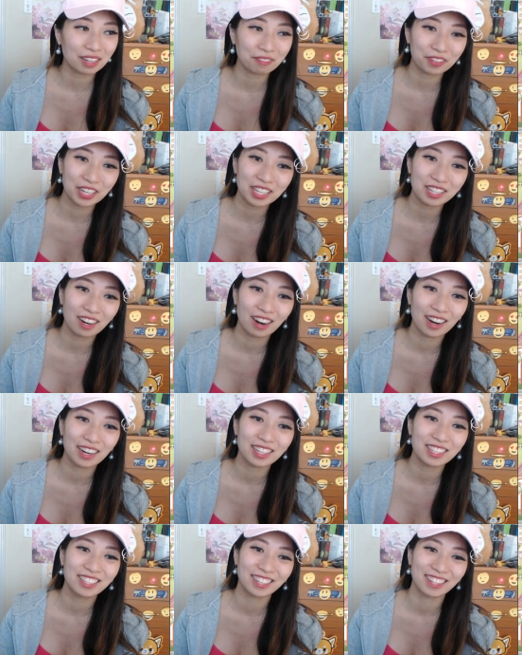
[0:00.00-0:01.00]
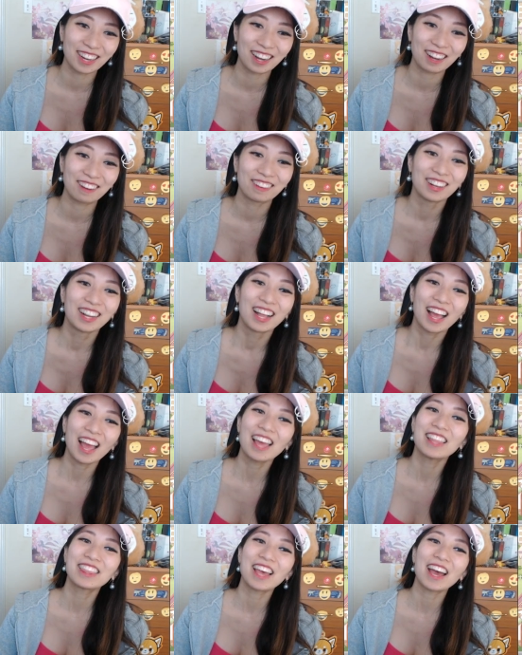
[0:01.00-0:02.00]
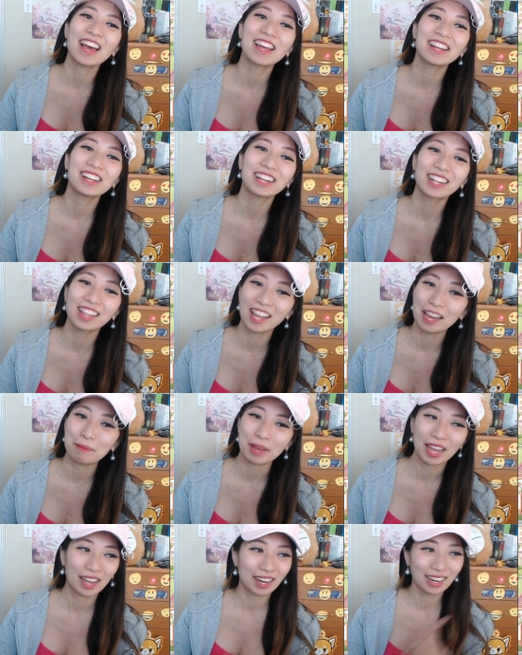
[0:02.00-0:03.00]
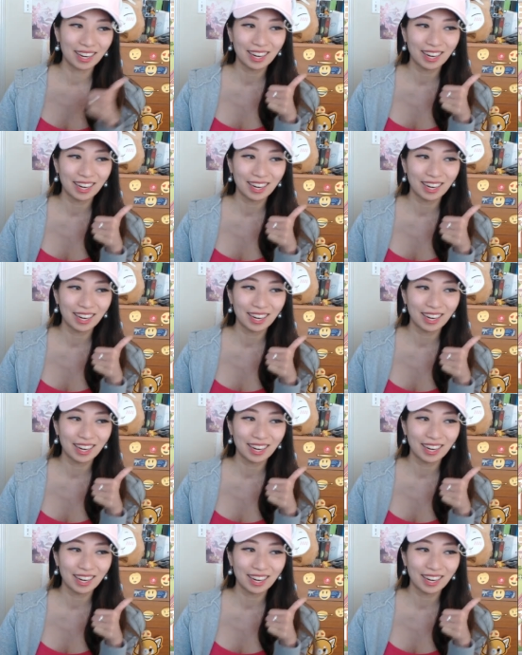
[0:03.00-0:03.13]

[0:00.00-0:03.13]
recharge to come, and then claim it.